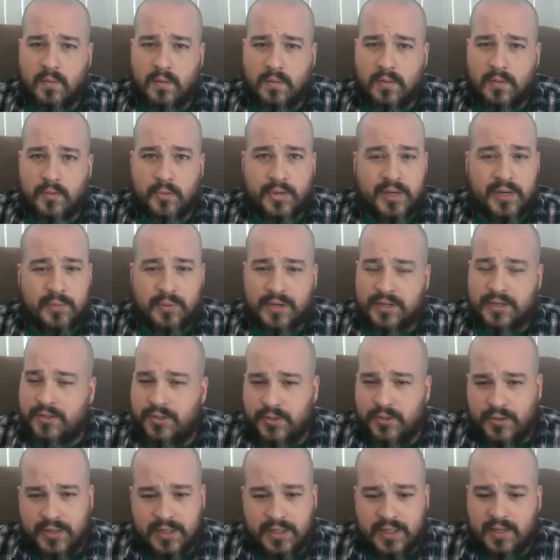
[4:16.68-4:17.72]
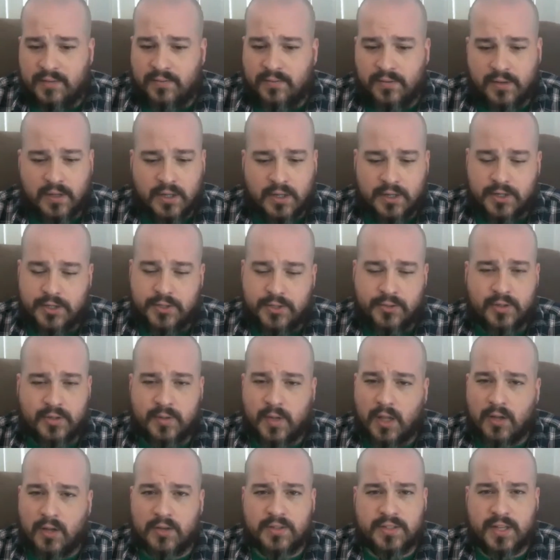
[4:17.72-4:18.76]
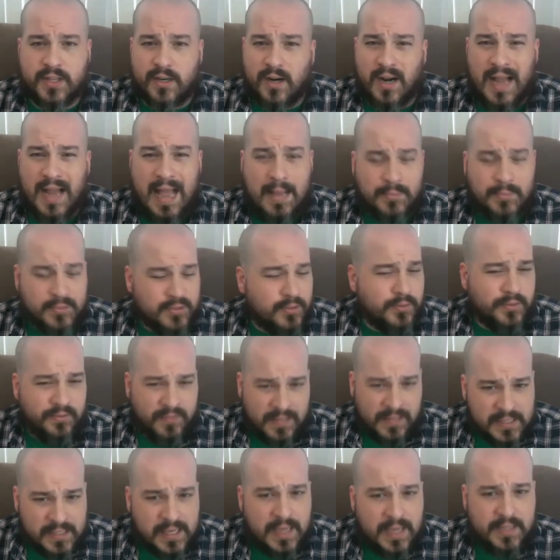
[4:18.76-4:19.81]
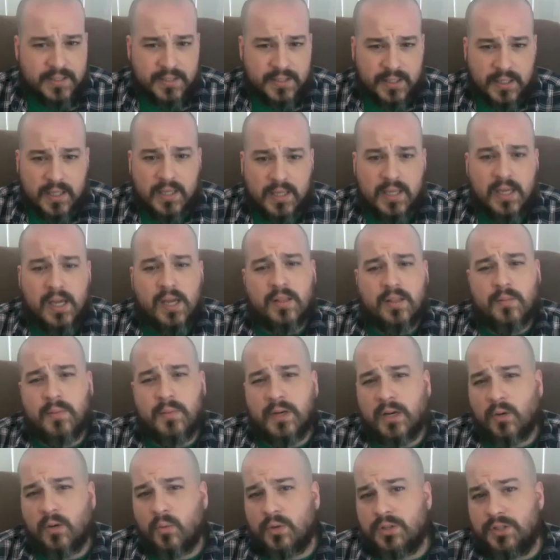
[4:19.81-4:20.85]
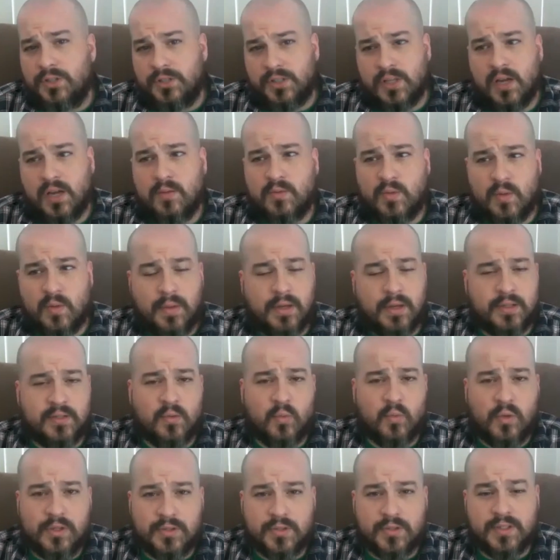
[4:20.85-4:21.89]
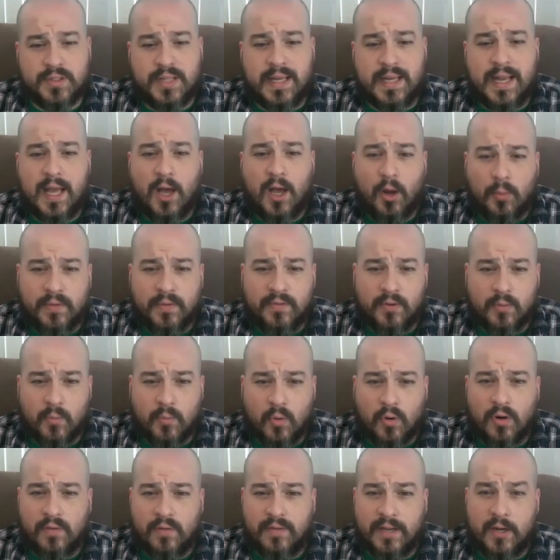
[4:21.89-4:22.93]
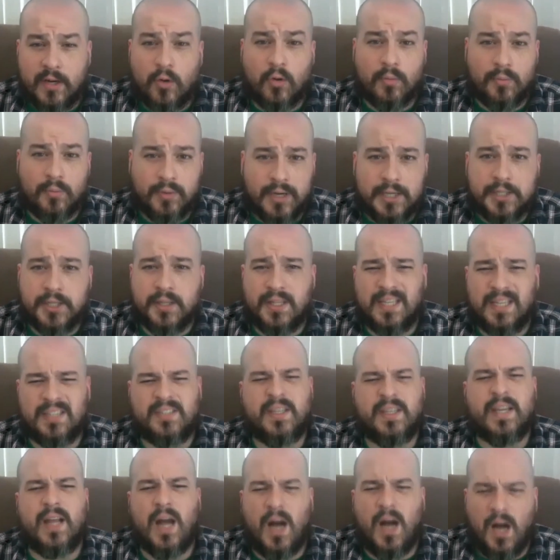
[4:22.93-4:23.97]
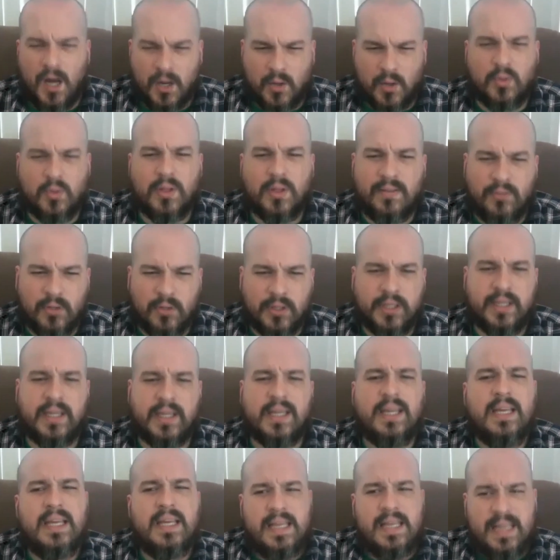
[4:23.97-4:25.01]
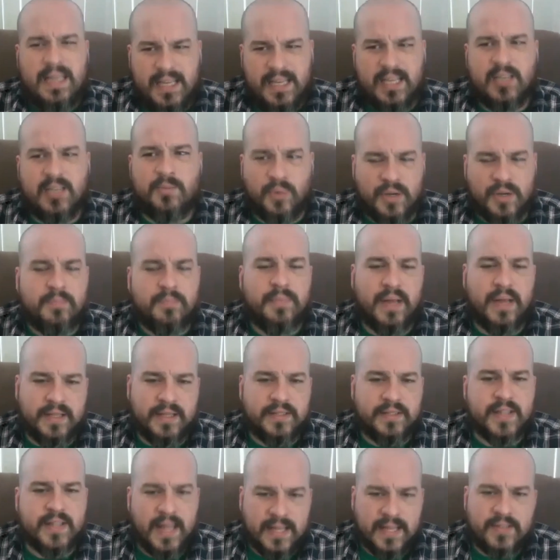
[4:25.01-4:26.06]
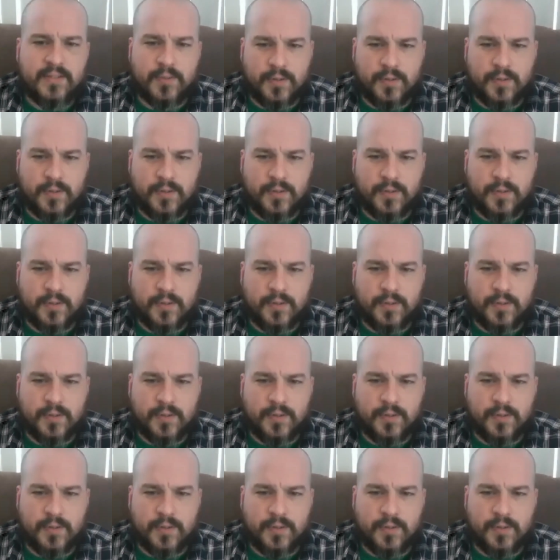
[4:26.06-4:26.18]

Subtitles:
3D printers you can get for under $200 that are absolutely fantastic. The bigger one just comes with bells and whistles that help if you're more of a corporation, things like auto leveling, heated print beds, that sort